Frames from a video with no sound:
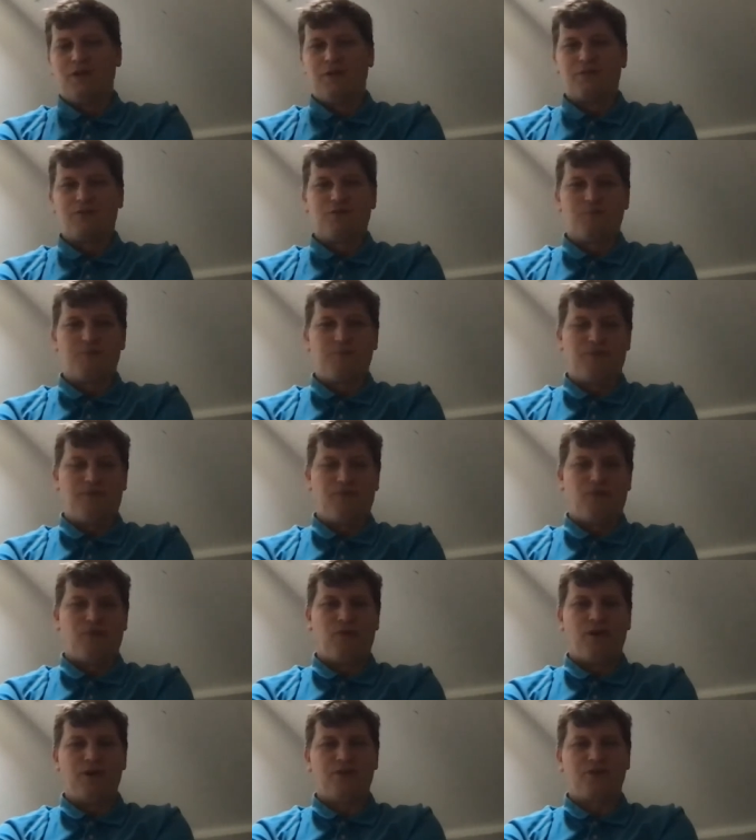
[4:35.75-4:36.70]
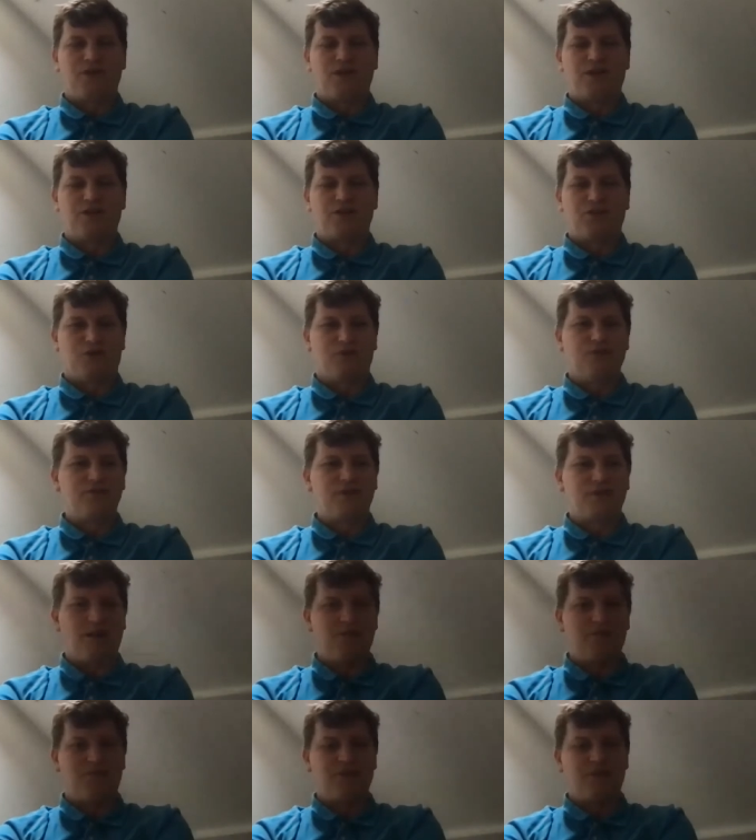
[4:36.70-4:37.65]
So before actually showing
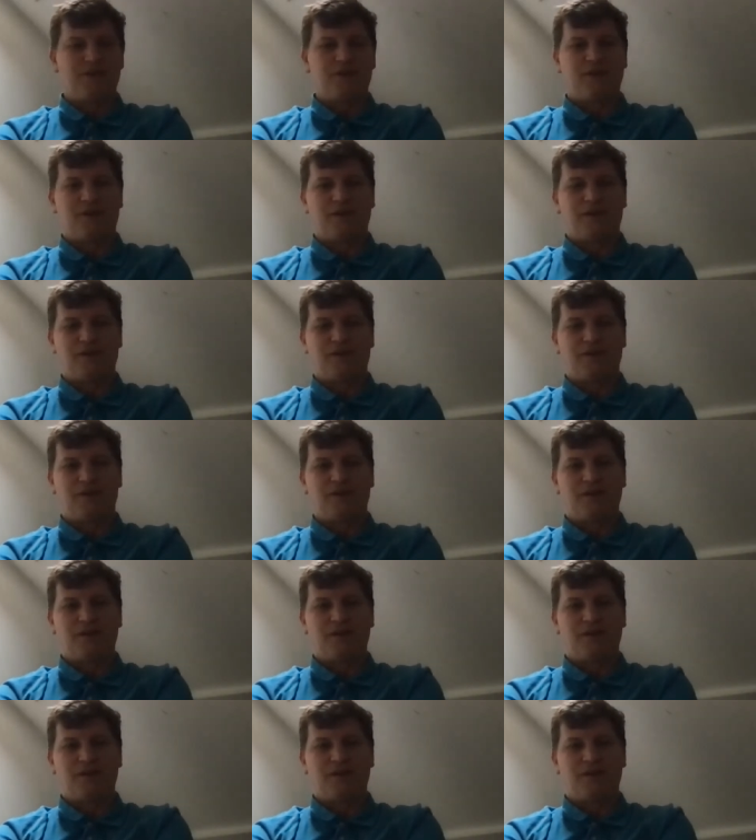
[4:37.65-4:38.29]
something uh,